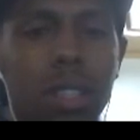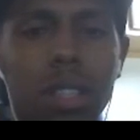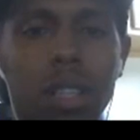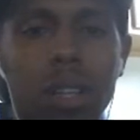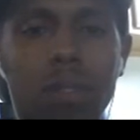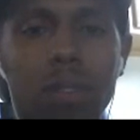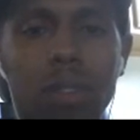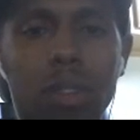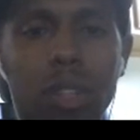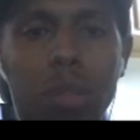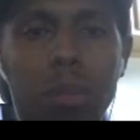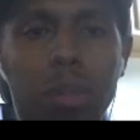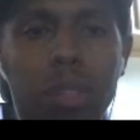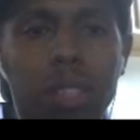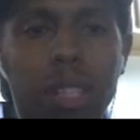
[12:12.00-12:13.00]
if you're going to
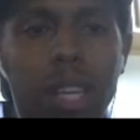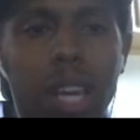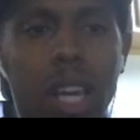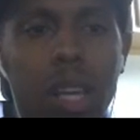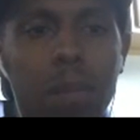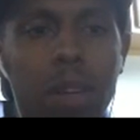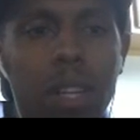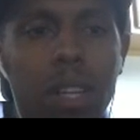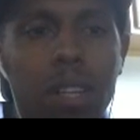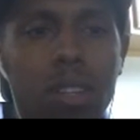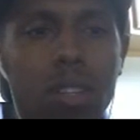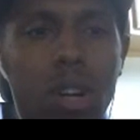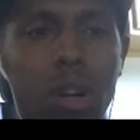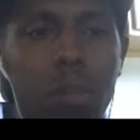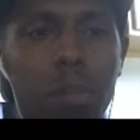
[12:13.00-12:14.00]
put the game in and
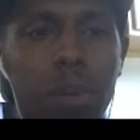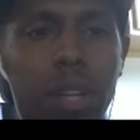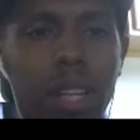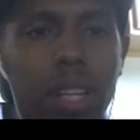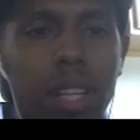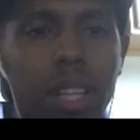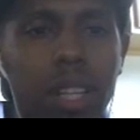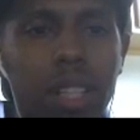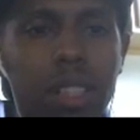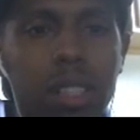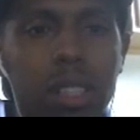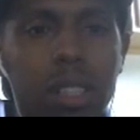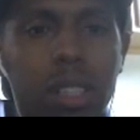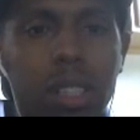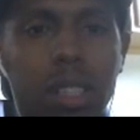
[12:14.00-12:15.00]
start playing it
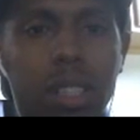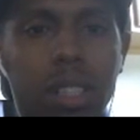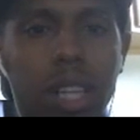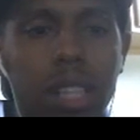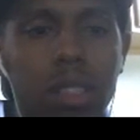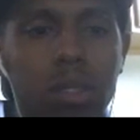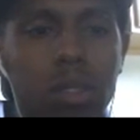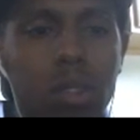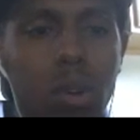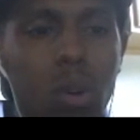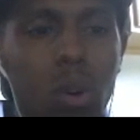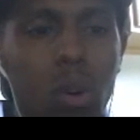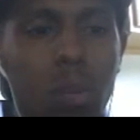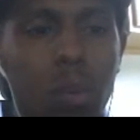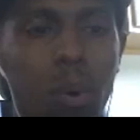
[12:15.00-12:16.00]
instantly, that's the
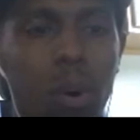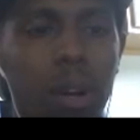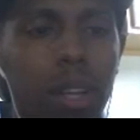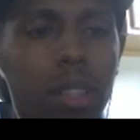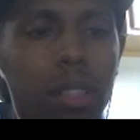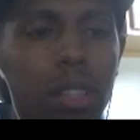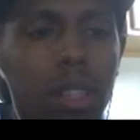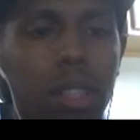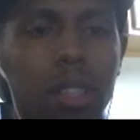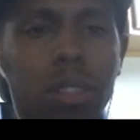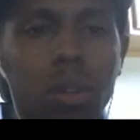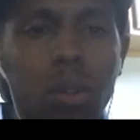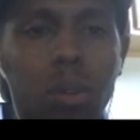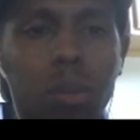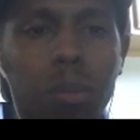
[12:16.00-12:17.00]
whole point. The
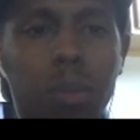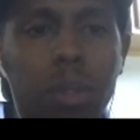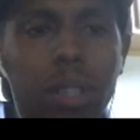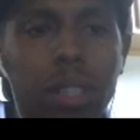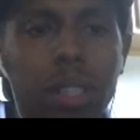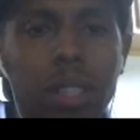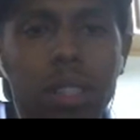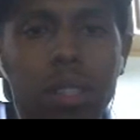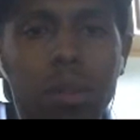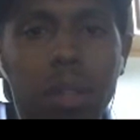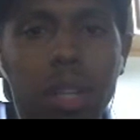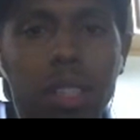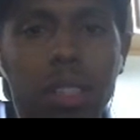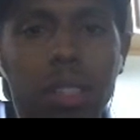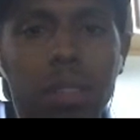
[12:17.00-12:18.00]
whole point is to
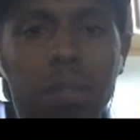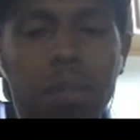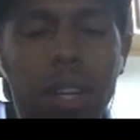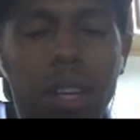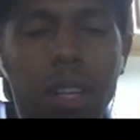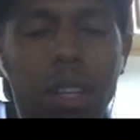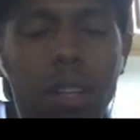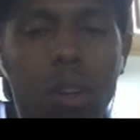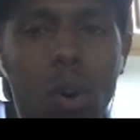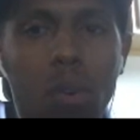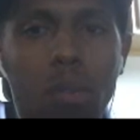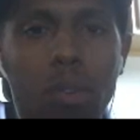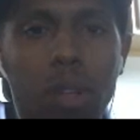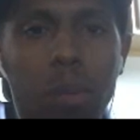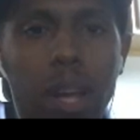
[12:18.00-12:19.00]
actually fucking go
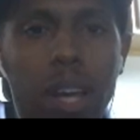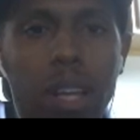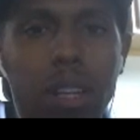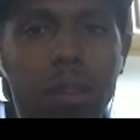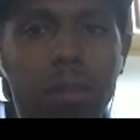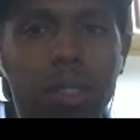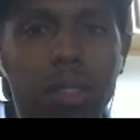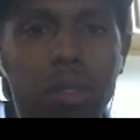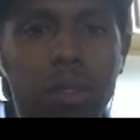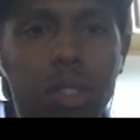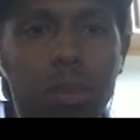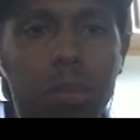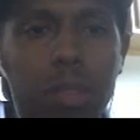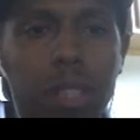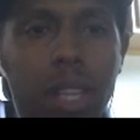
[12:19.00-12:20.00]
for the platinum as soon as you
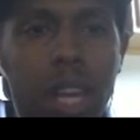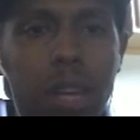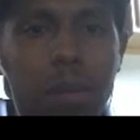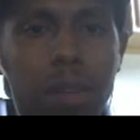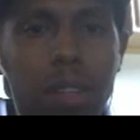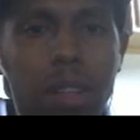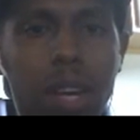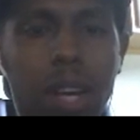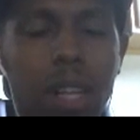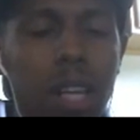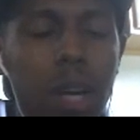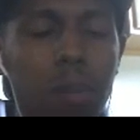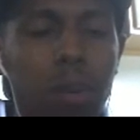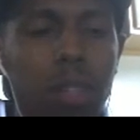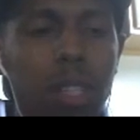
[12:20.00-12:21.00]
put the game in.
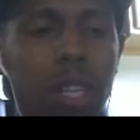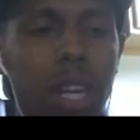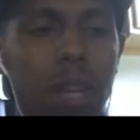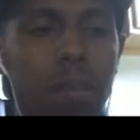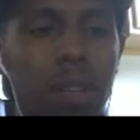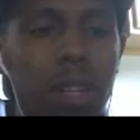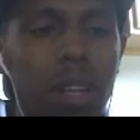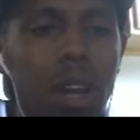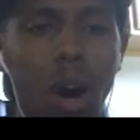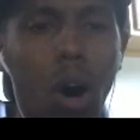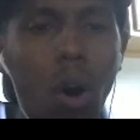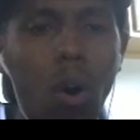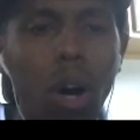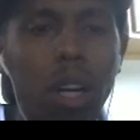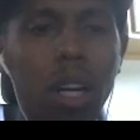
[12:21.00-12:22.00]
Not put the game in,
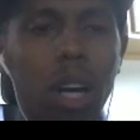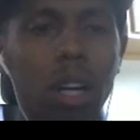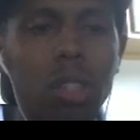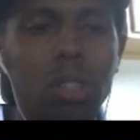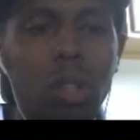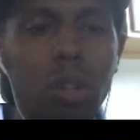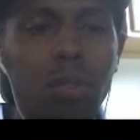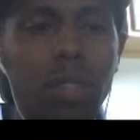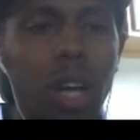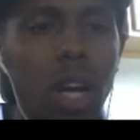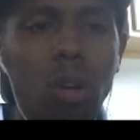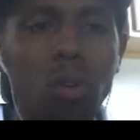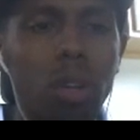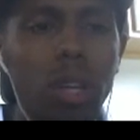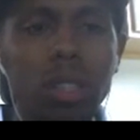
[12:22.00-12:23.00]
oh, I got a trophy, I
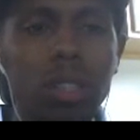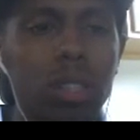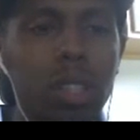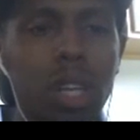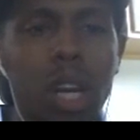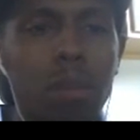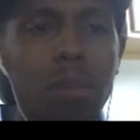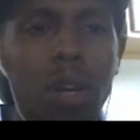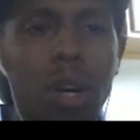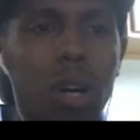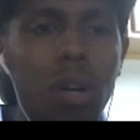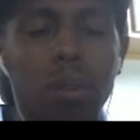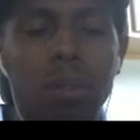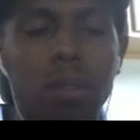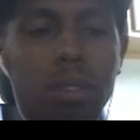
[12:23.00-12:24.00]
don't like this game
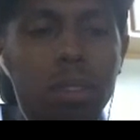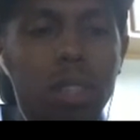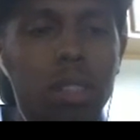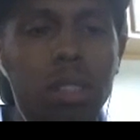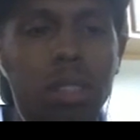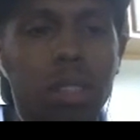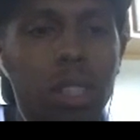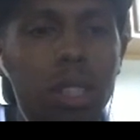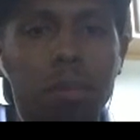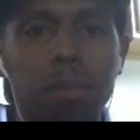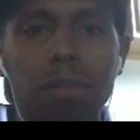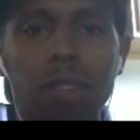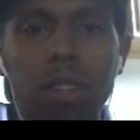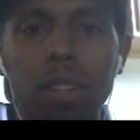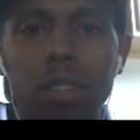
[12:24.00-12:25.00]
though. That's your damn
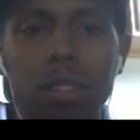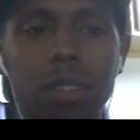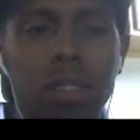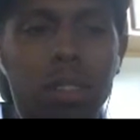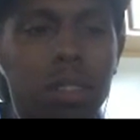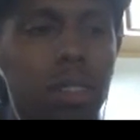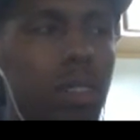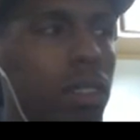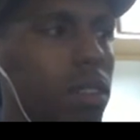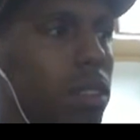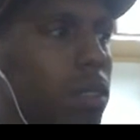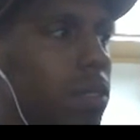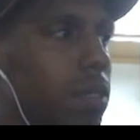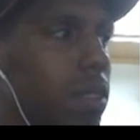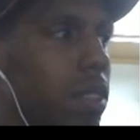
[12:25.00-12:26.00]
fault. The
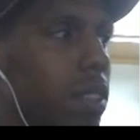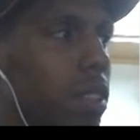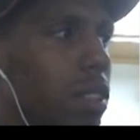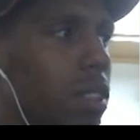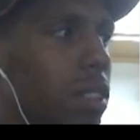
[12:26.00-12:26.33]
fuck?